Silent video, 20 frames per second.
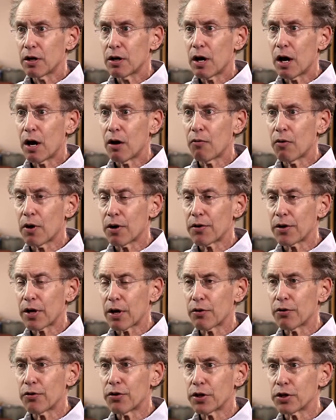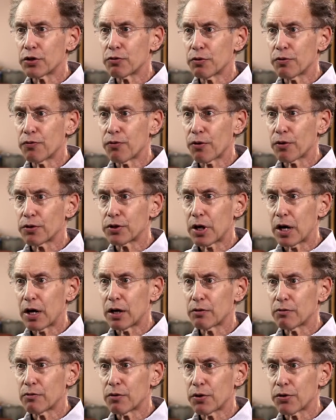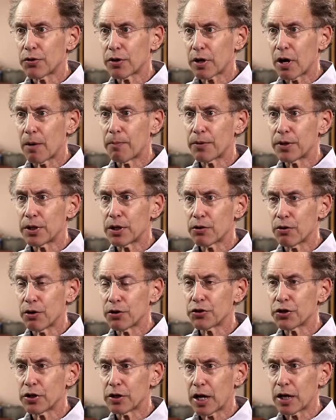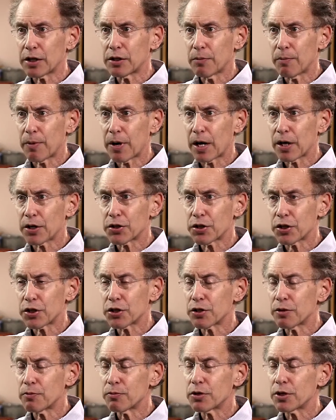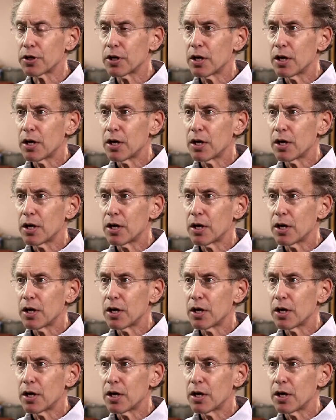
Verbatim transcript: Uh, one of the other things we've worked on with a company called Selecta Biosystems